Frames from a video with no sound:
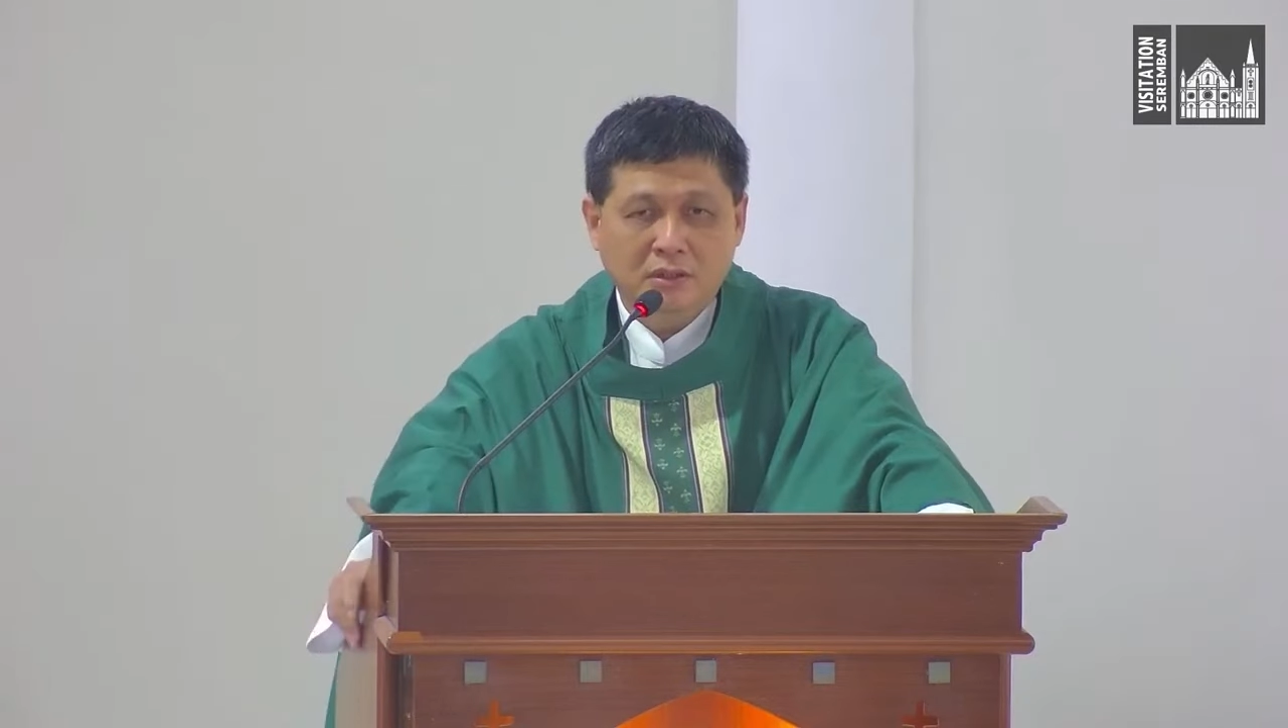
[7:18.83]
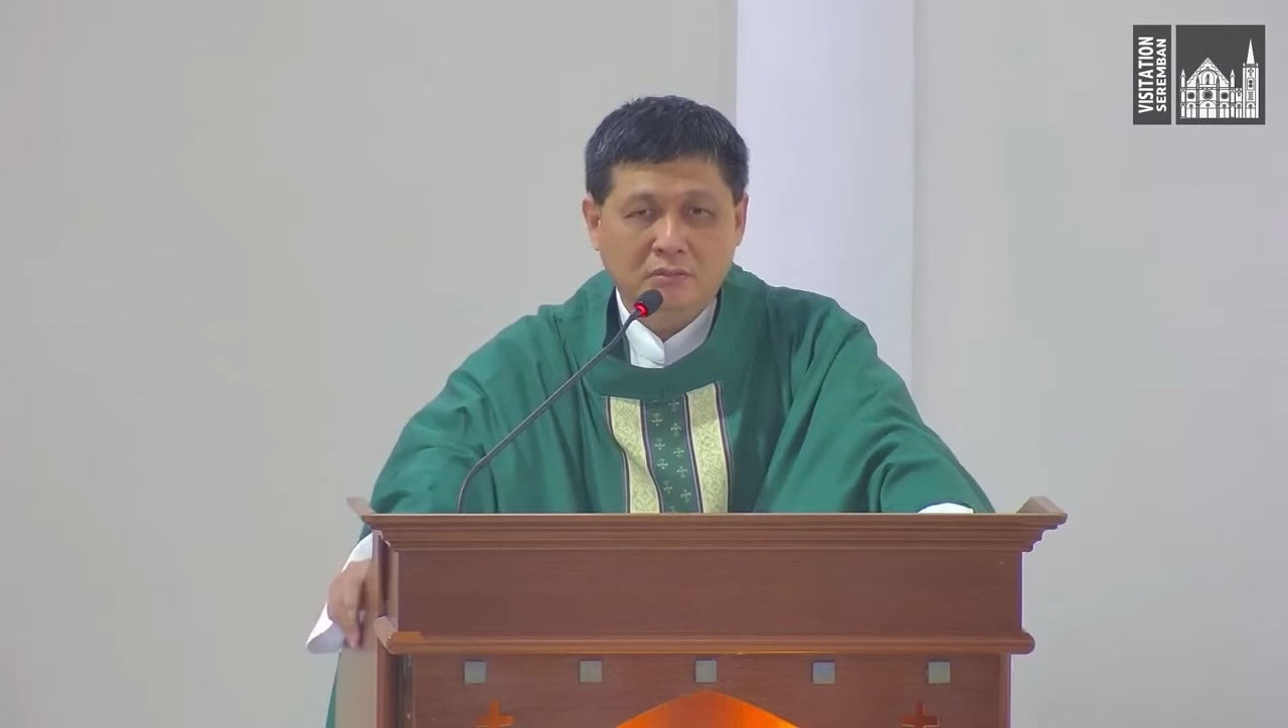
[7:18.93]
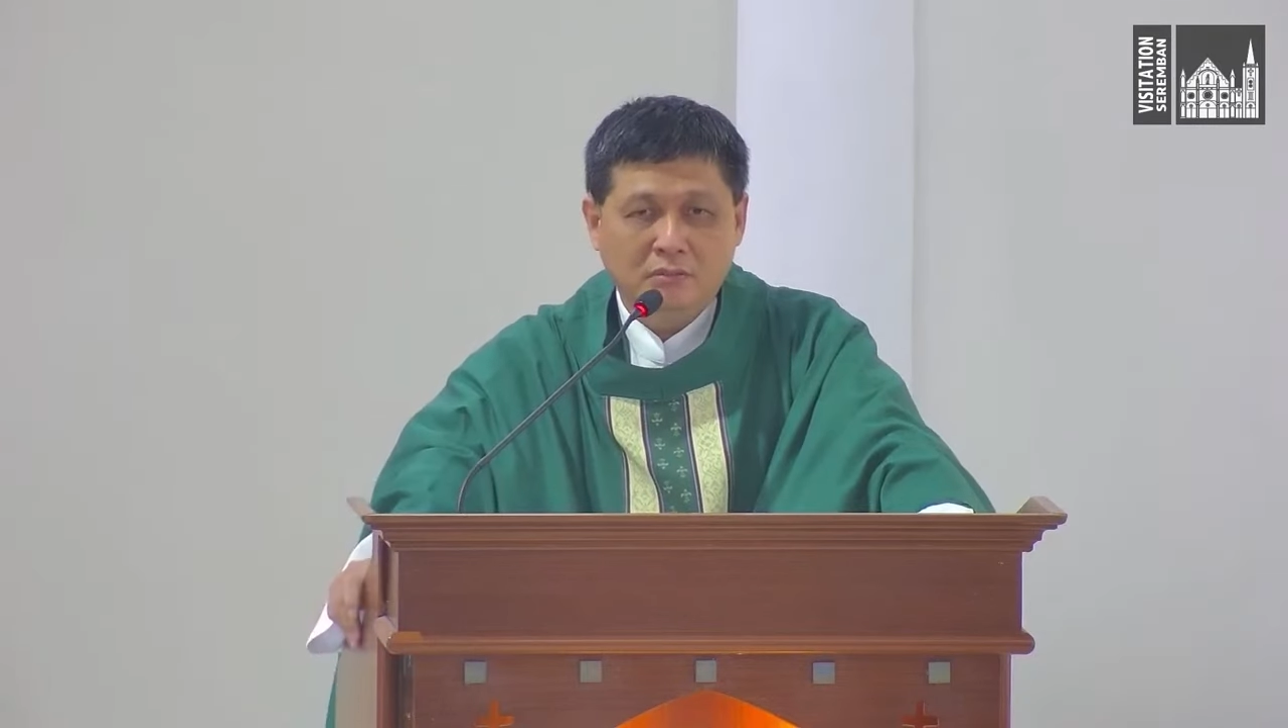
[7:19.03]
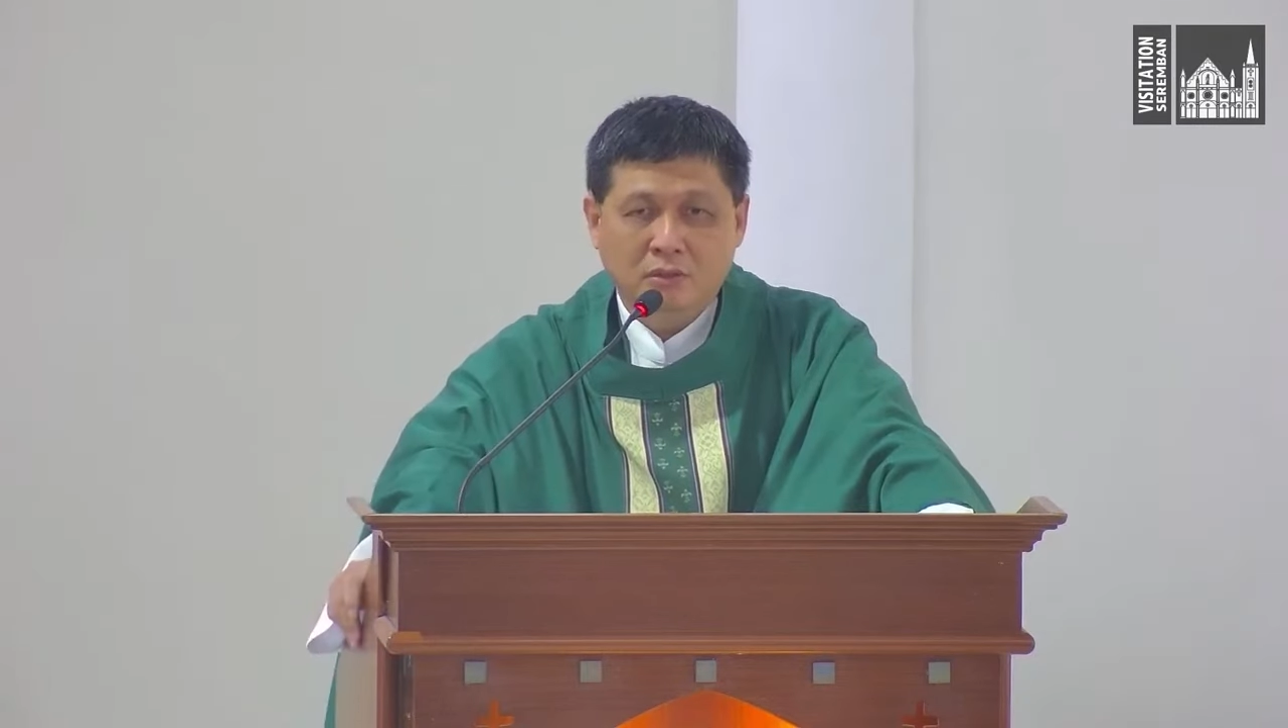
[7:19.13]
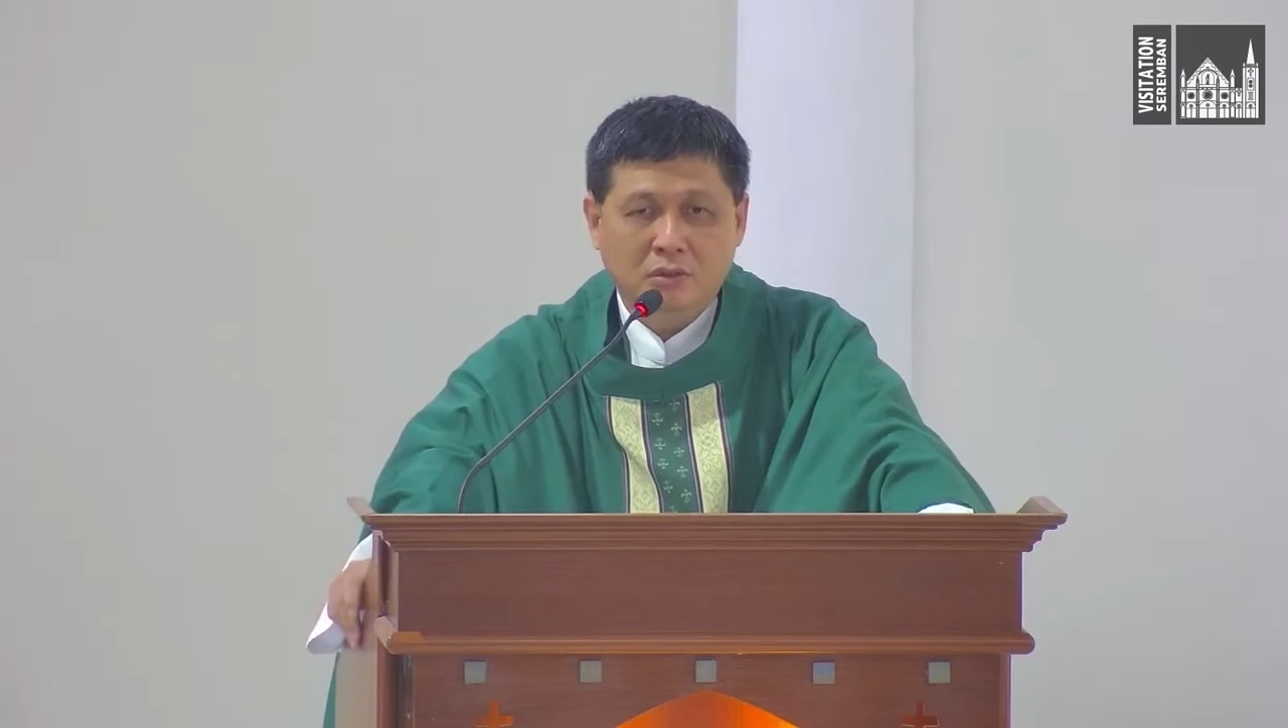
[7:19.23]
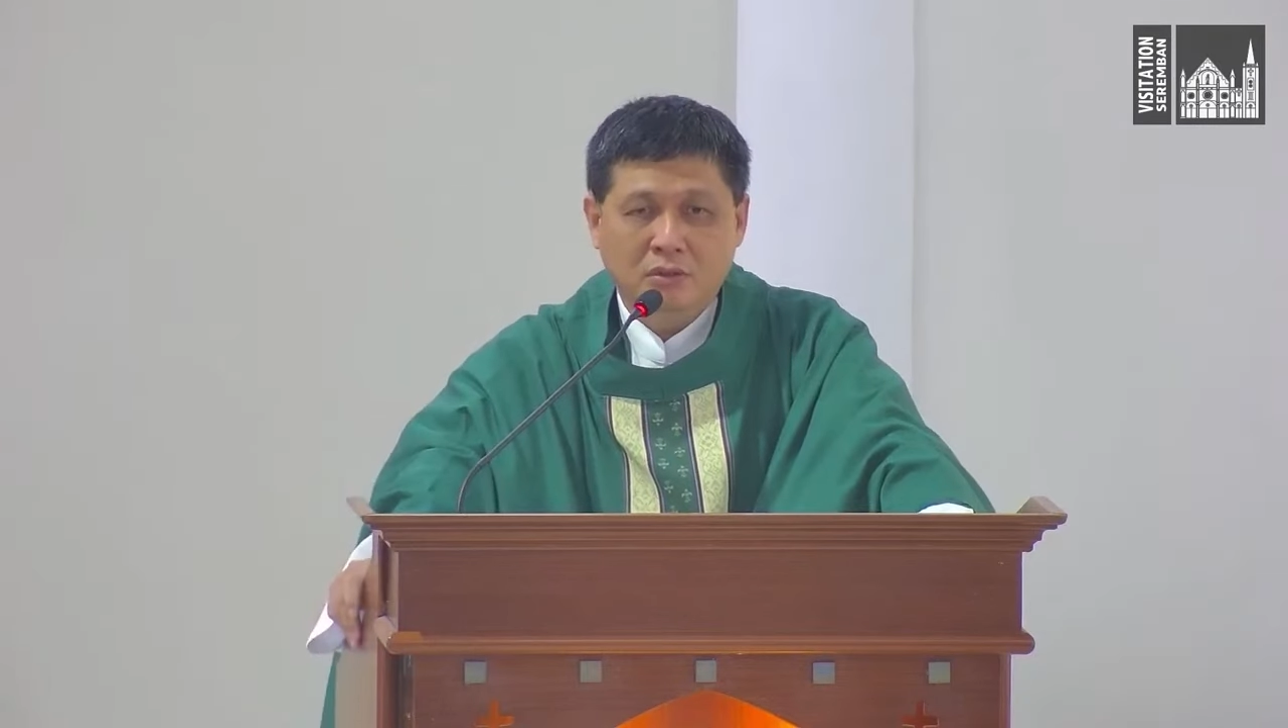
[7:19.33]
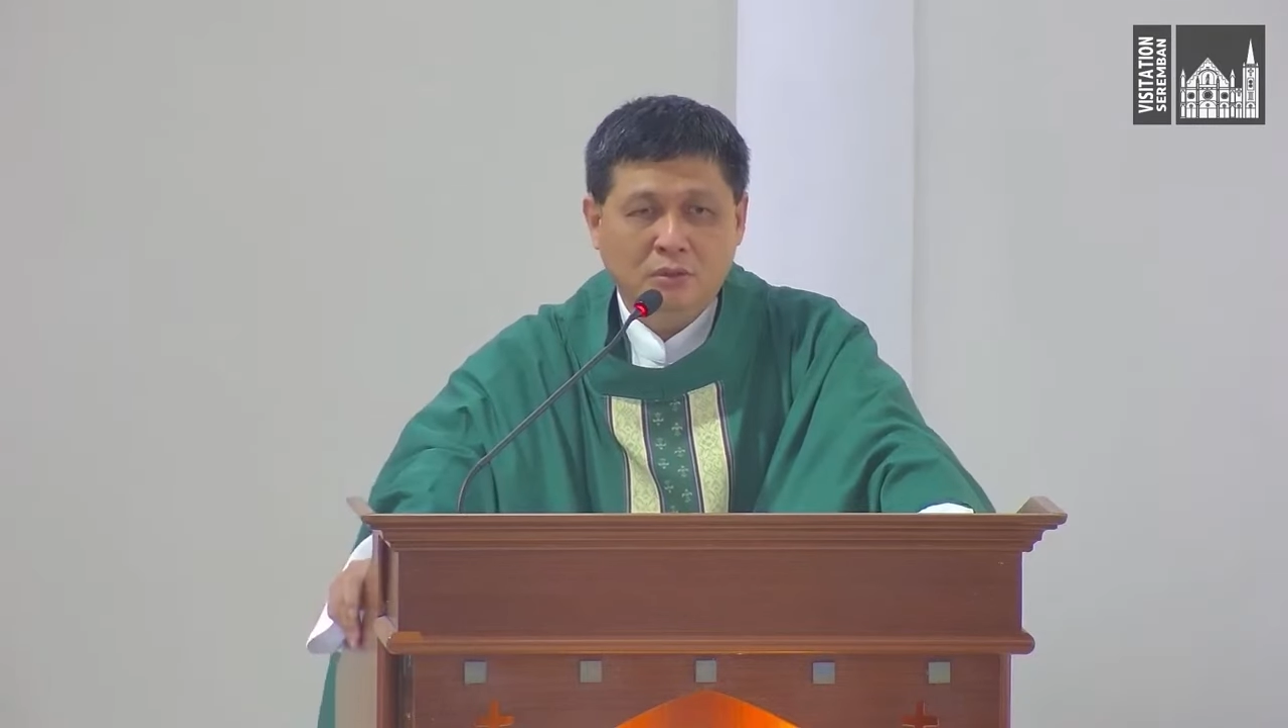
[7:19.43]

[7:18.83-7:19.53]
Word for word: said, No,